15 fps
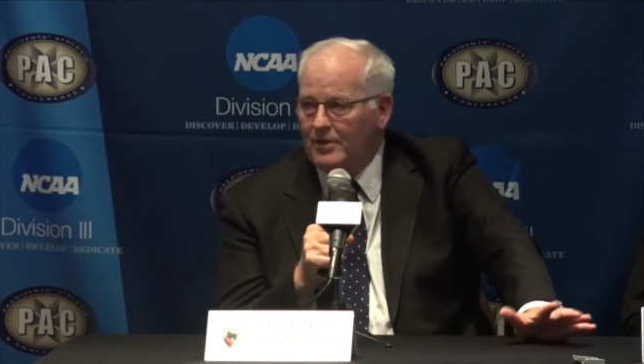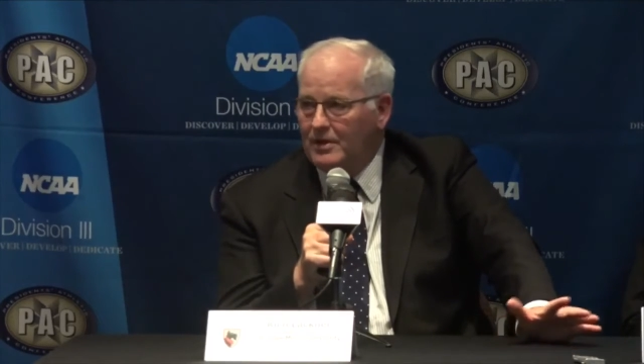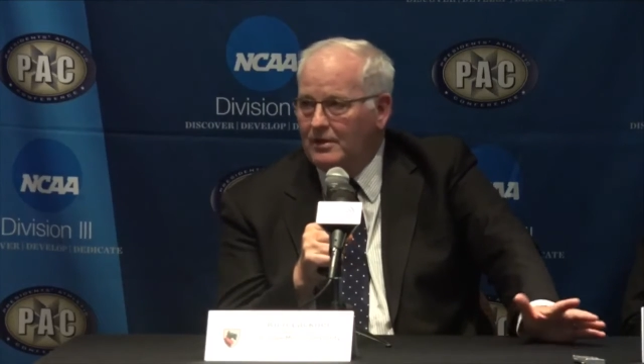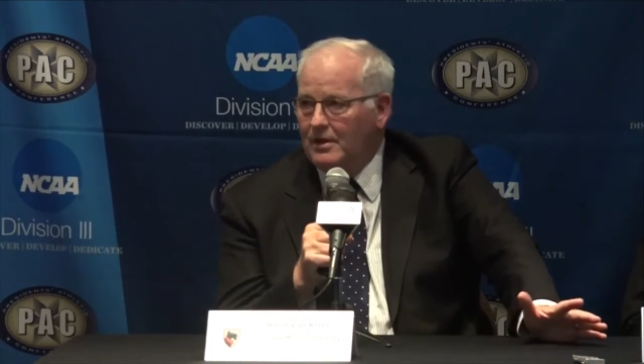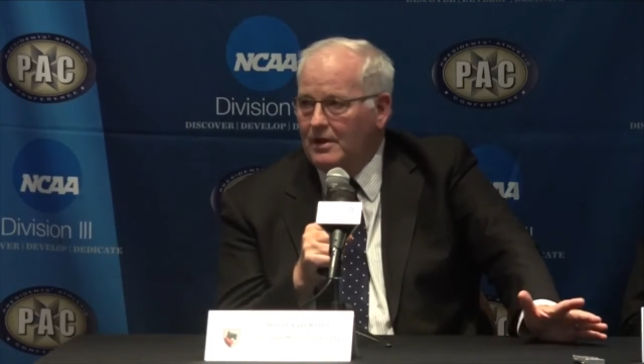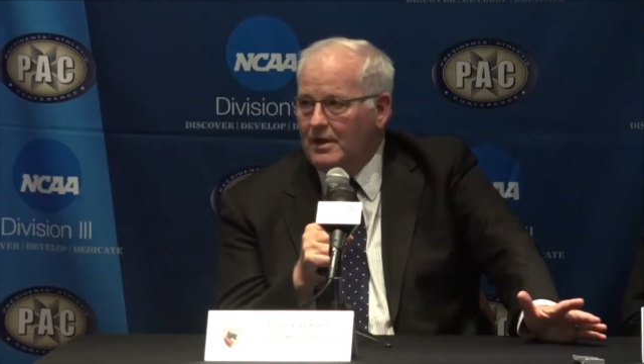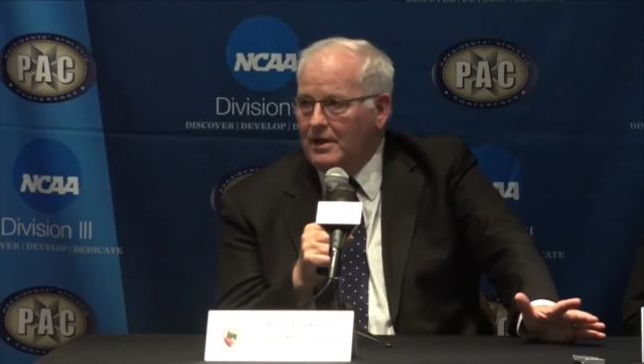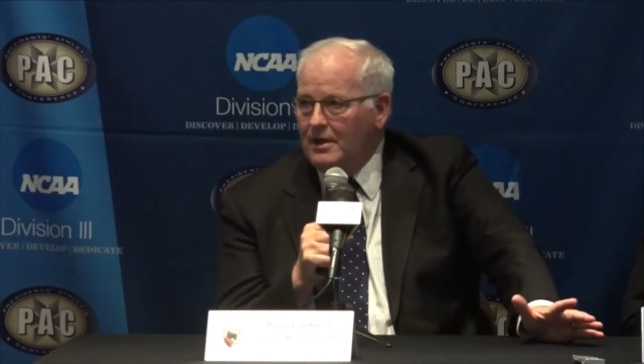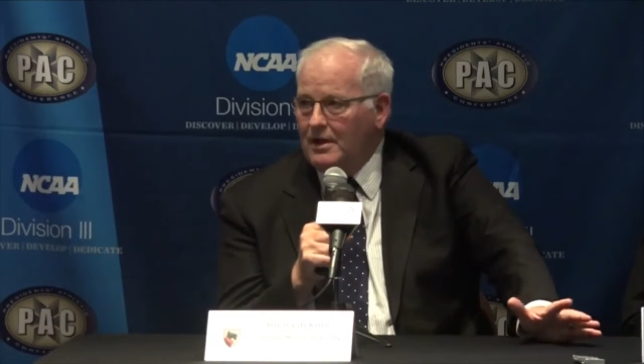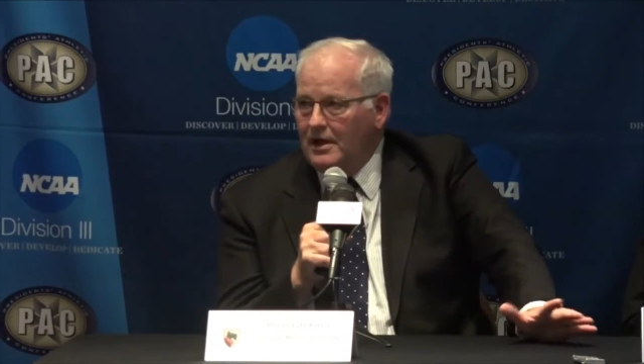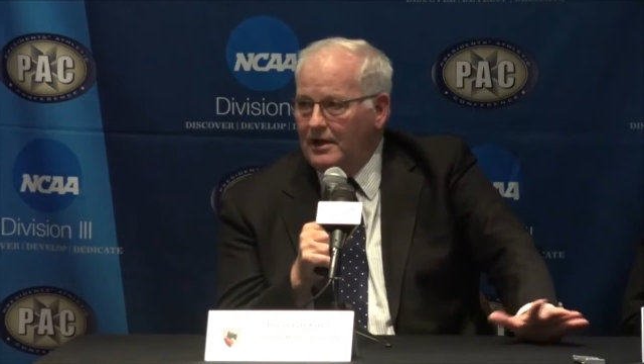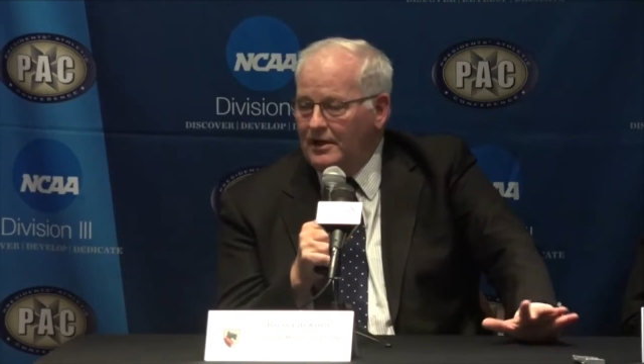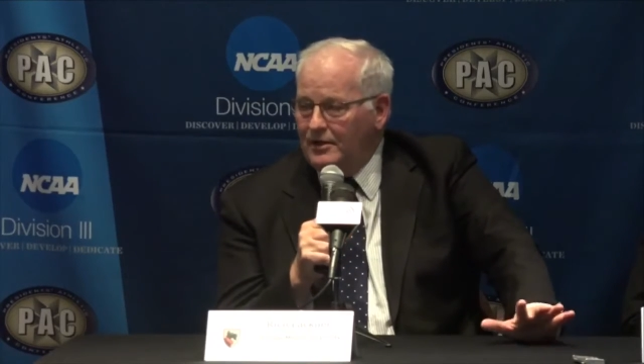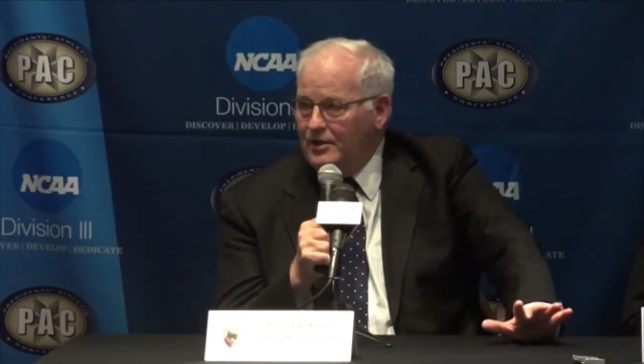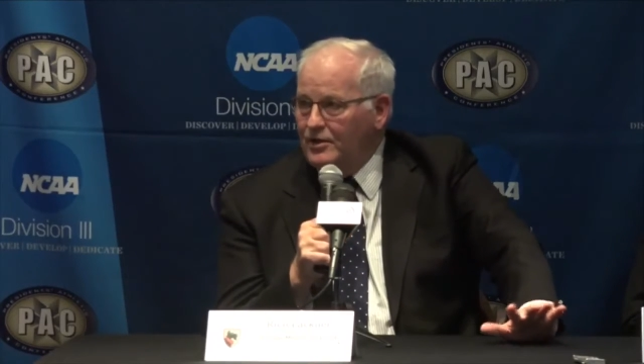And
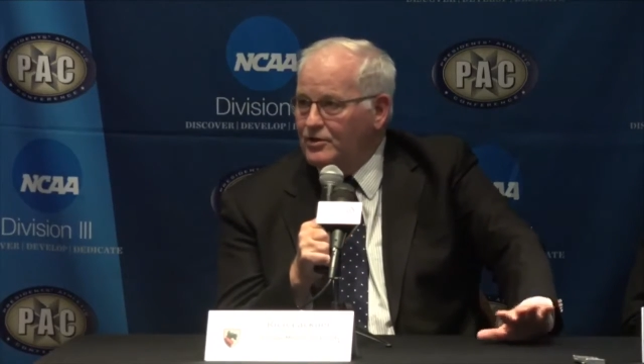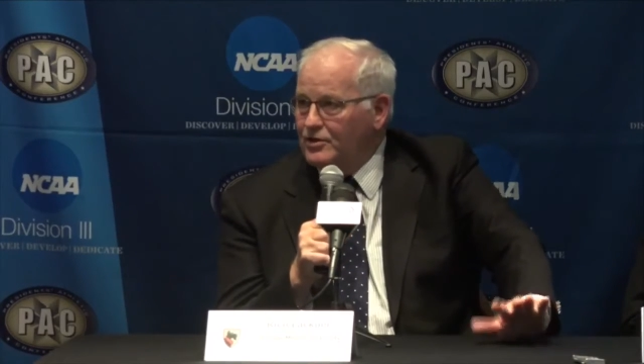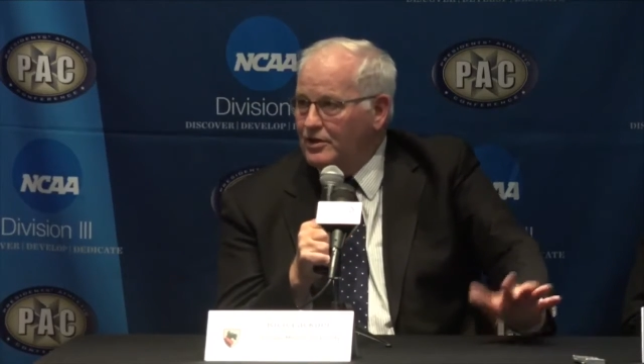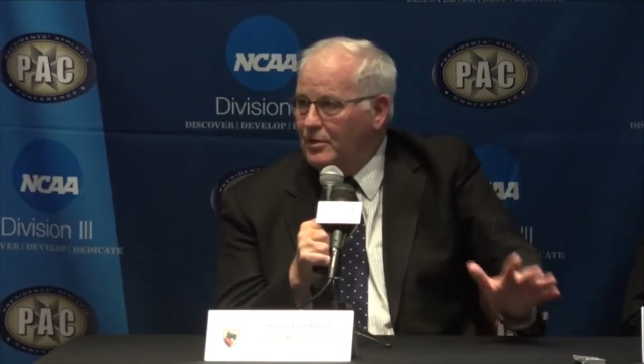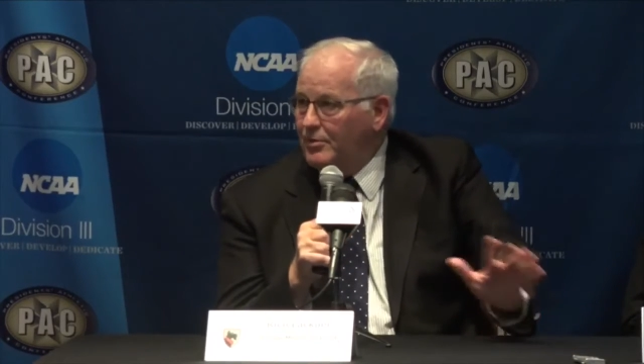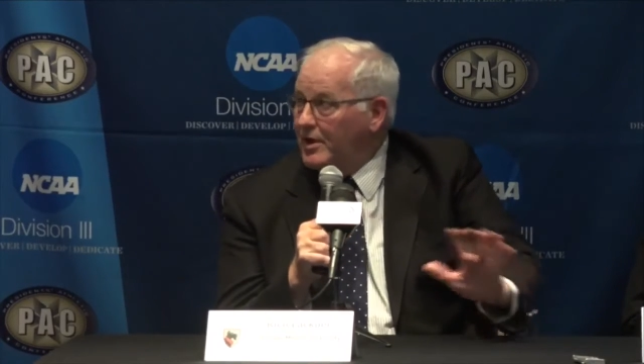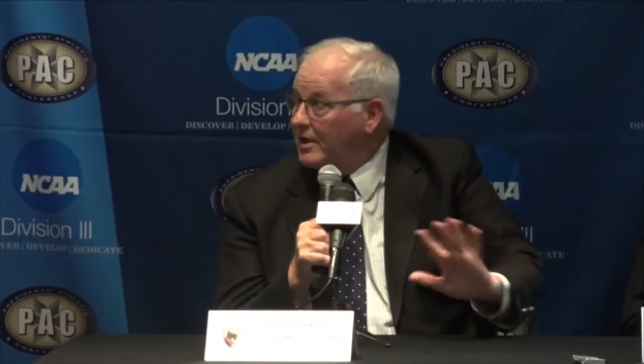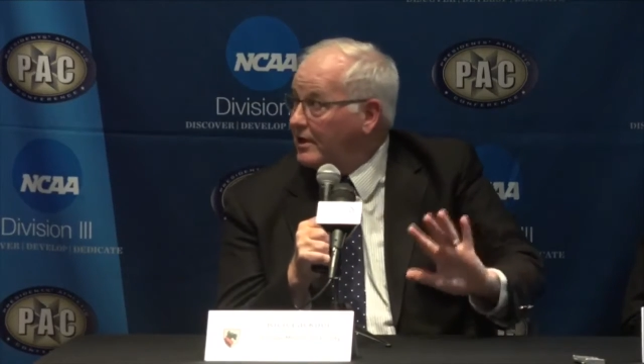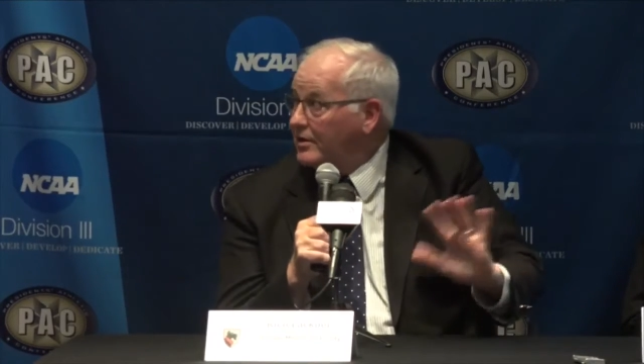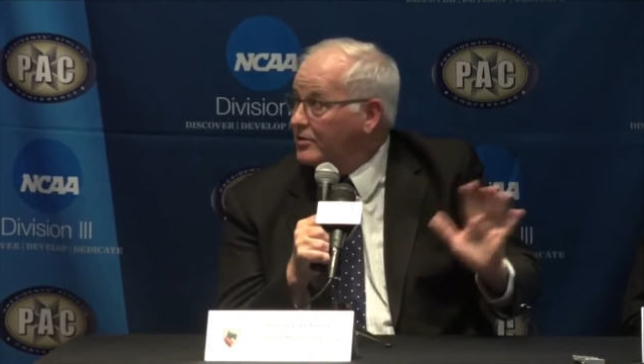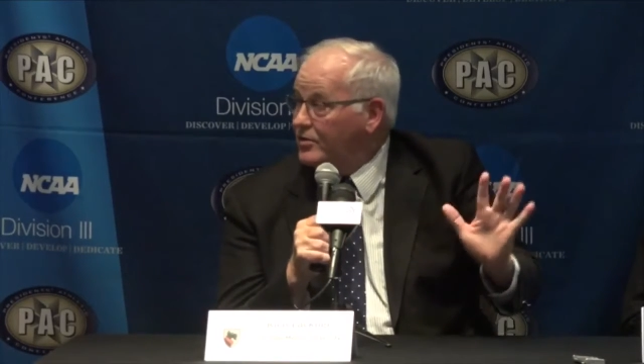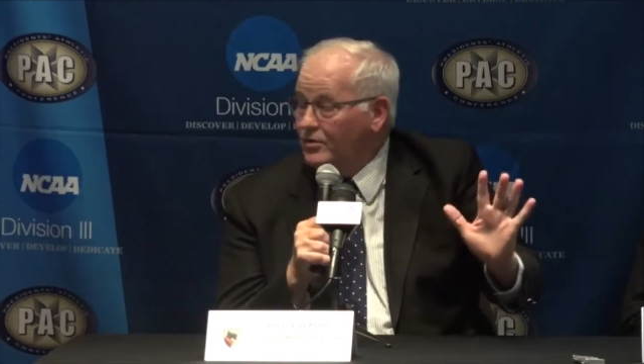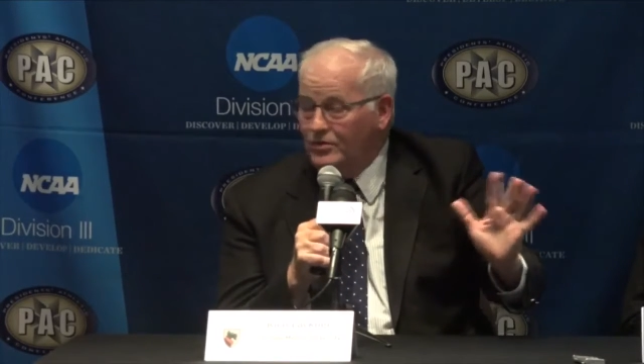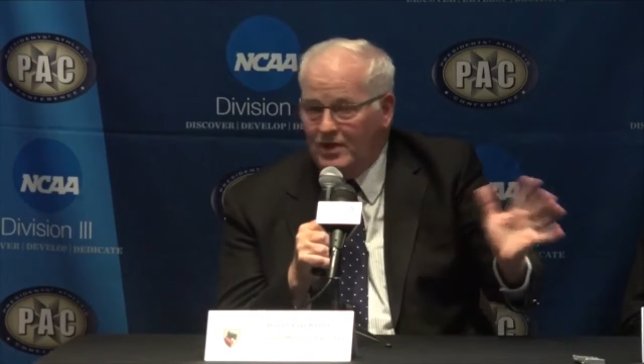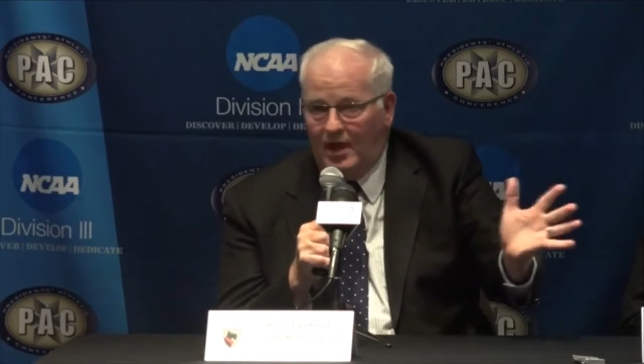in addition to being a
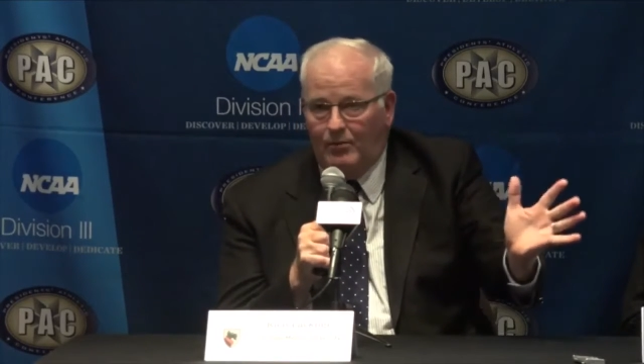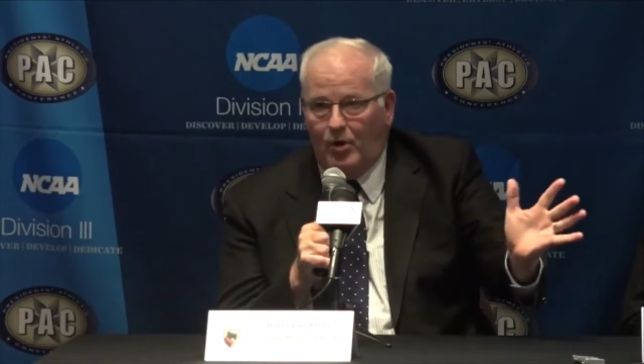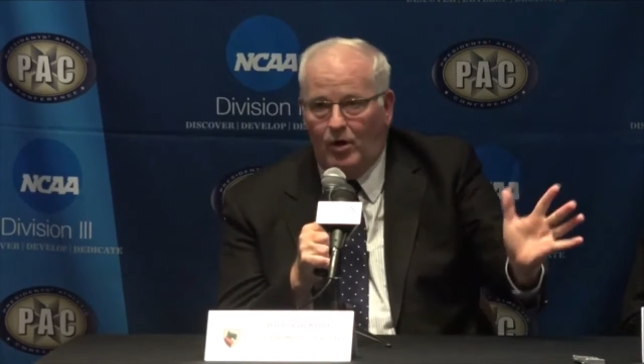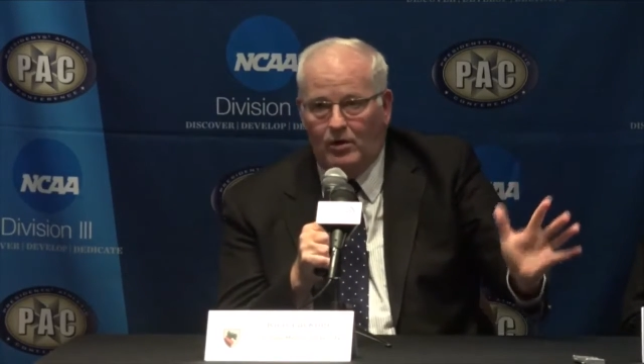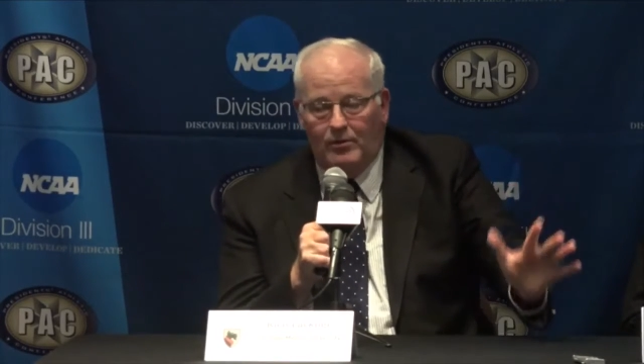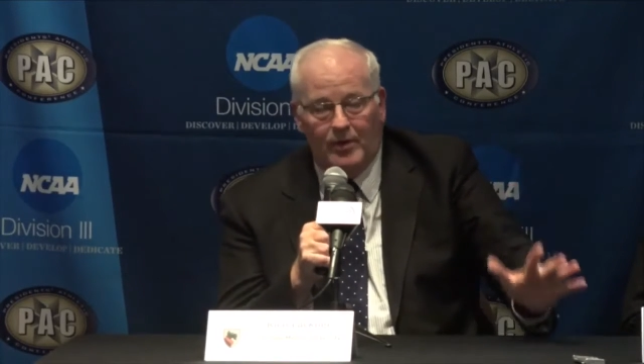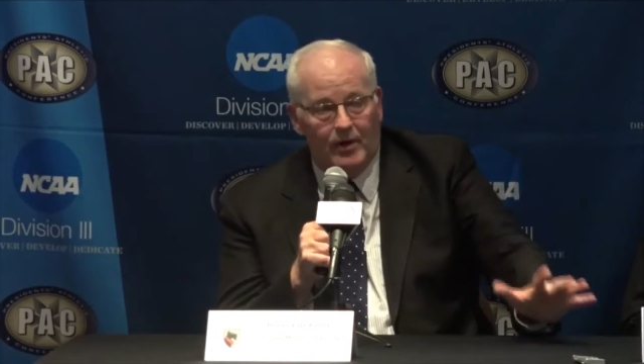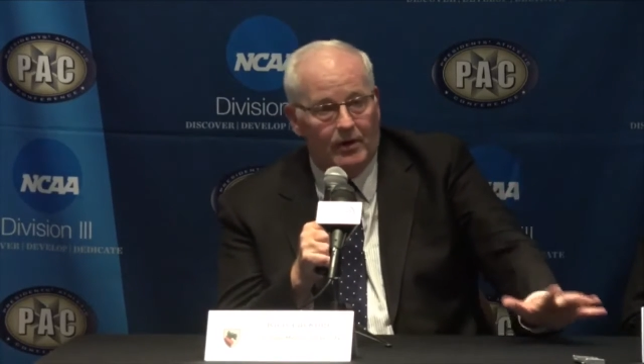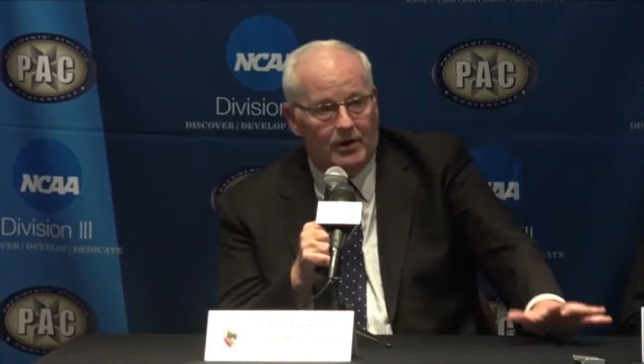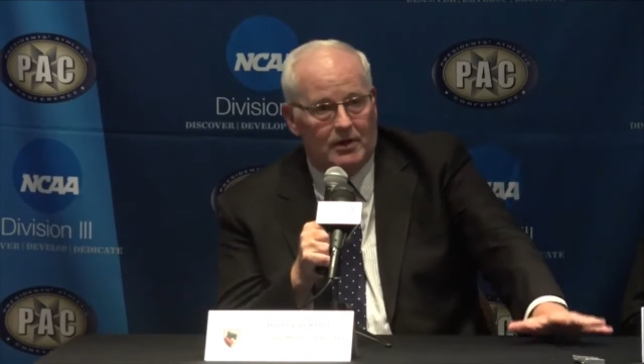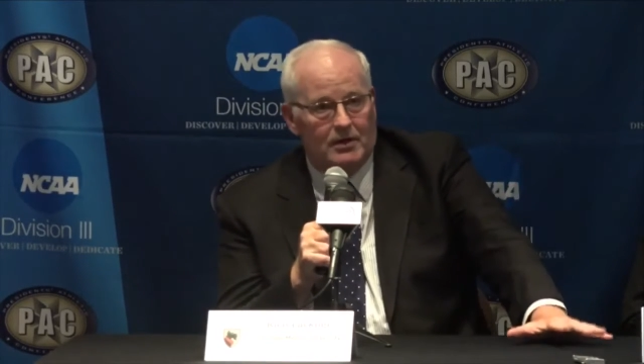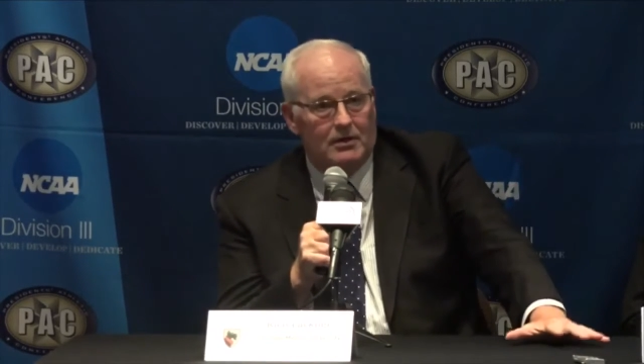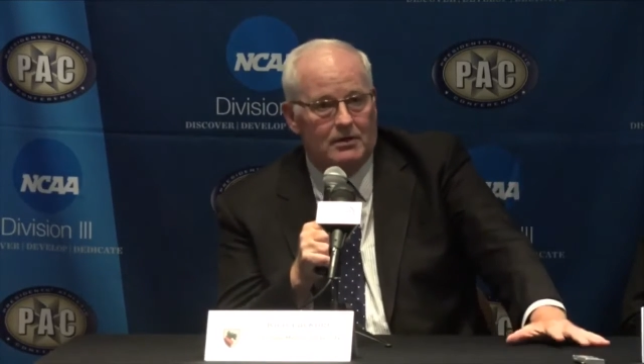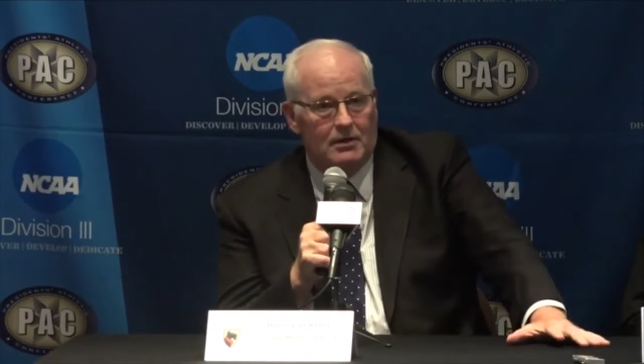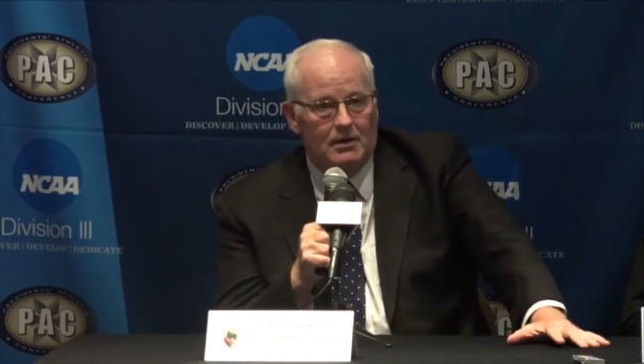2-time
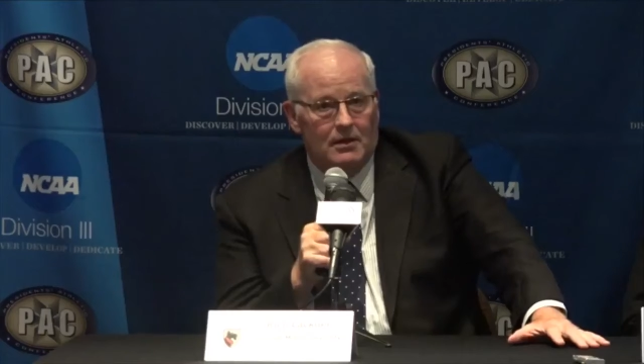All-American,